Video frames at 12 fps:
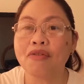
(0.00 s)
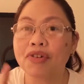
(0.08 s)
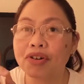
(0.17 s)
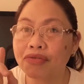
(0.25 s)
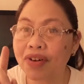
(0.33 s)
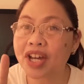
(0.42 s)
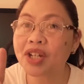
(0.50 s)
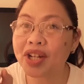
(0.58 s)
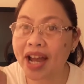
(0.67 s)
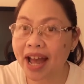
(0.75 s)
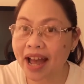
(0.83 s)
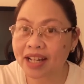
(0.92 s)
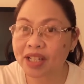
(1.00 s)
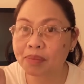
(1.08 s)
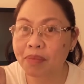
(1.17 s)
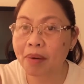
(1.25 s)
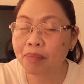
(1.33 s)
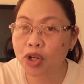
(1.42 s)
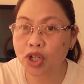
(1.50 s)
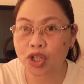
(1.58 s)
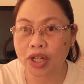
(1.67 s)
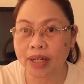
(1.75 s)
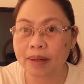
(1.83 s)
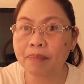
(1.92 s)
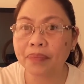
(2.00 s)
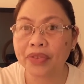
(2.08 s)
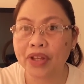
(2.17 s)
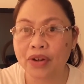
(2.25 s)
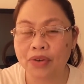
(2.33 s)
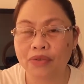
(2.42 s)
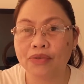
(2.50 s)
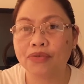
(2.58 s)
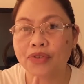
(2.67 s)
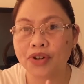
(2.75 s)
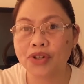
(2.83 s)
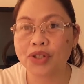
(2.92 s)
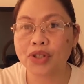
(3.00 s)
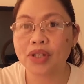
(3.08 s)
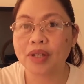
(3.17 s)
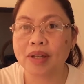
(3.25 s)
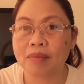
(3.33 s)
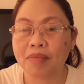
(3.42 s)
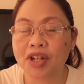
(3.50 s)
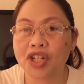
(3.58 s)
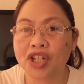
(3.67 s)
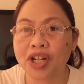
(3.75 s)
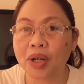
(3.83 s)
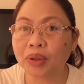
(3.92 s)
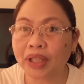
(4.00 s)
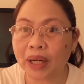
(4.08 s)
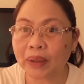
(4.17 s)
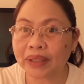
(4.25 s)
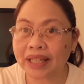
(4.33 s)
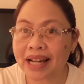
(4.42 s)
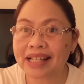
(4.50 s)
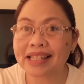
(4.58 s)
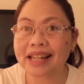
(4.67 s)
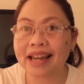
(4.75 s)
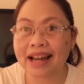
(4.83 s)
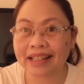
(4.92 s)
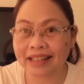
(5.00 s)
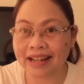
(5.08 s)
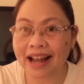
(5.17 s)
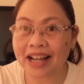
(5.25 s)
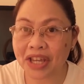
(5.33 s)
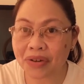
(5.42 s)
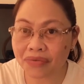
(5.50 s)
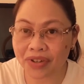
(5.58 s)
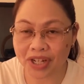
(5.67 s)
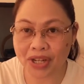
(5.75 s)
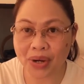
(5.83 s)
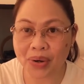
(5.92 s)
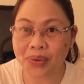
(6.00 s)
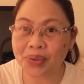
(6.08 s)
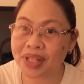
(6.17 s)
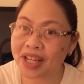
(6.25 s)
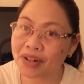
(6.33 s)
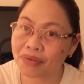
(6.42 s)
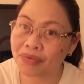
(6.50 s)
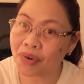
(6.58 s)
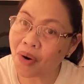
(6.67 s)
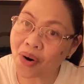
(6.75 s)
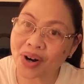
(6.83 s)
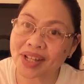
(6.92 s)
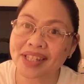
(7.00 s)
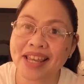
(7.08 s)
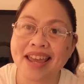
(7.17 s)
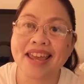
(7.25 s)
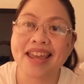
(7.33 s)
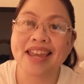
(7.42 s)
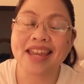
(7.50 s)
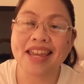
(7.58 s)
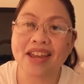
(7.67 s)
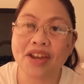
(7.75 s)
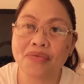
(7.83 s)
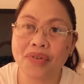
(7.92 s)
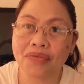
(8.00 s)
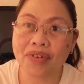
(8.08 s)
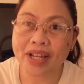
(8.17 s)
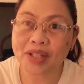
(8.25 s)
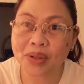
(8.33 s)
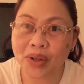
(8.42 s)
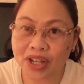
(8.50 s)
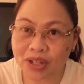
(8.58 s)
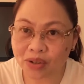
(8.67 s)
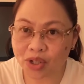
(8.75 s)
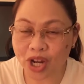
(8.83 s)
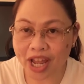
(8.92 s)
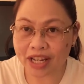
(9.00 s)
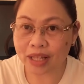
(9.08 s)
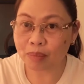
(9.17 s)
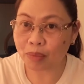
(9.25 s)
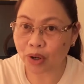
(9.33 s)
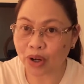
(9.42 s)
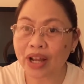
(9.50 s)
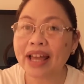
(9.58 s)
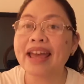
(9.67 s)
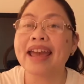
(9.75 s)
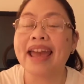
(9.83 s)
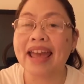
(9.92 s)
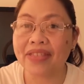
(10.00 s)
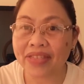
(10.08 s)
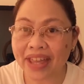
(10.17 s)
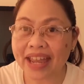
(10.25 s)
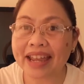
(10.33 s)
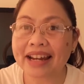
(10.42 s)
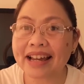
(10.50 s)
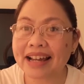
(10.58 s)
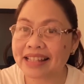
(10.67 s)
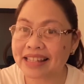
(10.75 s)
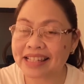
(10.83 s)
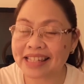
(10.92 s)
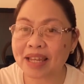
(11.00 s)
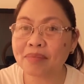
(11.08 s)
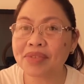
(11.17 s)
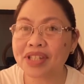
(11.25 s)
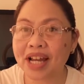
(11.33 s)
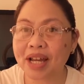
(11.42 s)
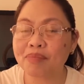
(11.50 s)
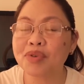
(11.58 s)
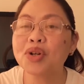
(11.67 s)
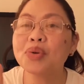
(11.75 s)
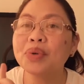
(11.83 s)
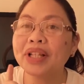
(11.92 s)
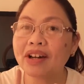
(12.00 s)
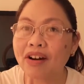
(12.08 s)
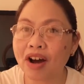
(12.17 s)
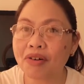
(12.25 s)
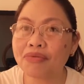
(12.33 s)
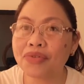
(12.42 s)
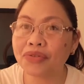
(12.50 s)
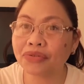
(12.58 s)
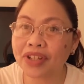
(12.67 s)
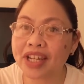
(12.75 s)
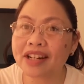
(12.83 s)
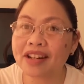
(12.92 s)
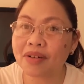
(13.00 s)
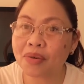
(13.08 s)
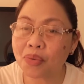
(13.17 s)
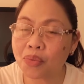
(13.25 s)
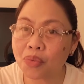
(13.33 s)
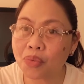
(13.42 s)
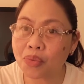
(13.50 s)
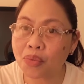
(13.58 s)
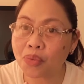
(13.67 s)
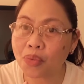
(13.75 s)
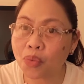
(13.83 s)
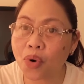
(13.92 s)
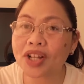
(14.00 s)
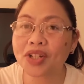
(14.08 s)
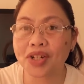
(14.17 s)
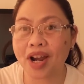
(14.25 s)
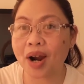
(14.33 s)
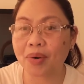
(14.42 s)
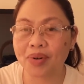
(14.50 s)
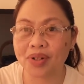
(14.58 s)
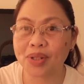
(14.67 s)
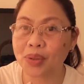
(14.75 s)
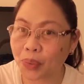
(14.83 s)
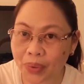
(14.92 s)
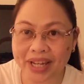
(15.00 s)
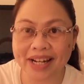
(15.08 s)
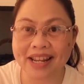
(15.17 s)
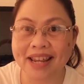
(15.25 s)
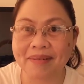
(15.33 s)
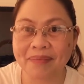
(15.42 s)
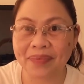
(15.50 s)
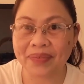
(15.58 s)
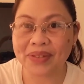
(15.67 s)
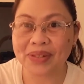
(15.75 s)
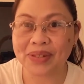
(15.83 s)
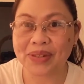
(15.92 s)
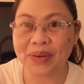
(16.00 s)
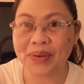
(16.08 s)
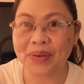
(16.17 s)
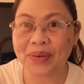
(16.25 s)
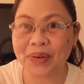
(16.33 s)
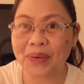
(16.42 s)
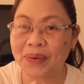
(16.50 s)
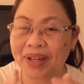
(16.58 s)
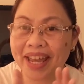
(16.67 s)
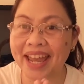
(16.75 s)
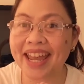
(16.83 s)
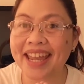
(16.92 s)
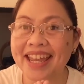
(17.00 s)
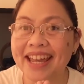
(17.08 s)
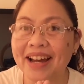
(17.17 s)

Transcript: For Faisha Hugs membership, first, masha-shout out ka sa lahat ng aking videos, and of course, i-flex ko rin yung channel mo. And then, at the same time, you will have 15 watch hours weekly. So, okay?